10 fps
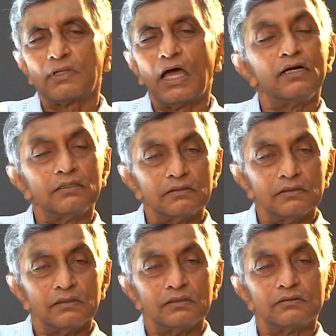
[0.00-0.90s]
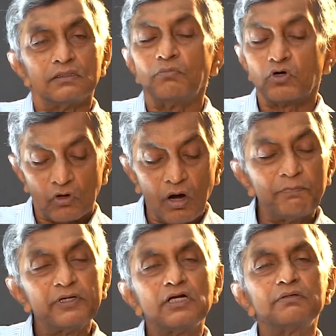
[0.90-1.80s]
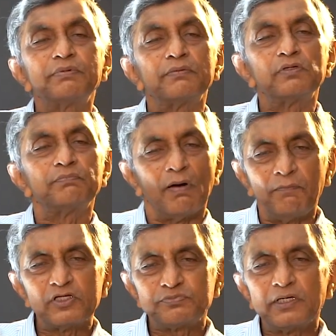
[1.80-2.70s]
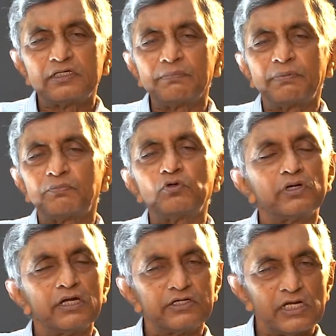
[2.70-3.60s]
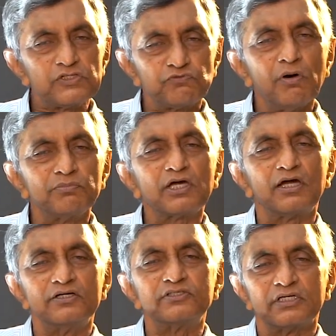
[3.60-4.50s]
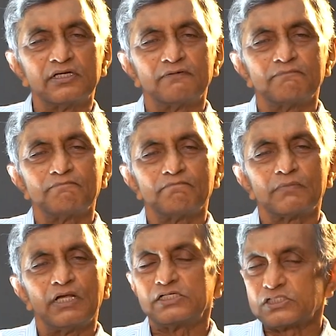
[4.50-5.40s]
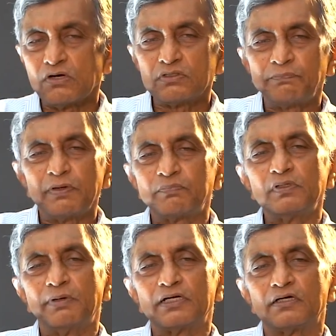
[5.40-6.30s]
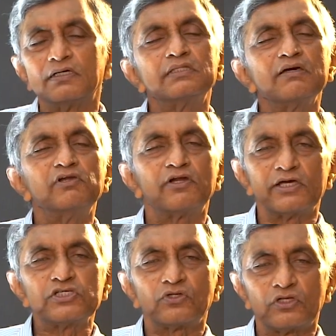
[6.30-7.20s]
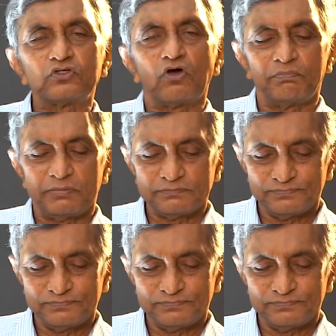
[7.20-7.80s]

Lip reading: And the more competent people, public-spirited people who can transform the country and serve the people better, they will rise to the top.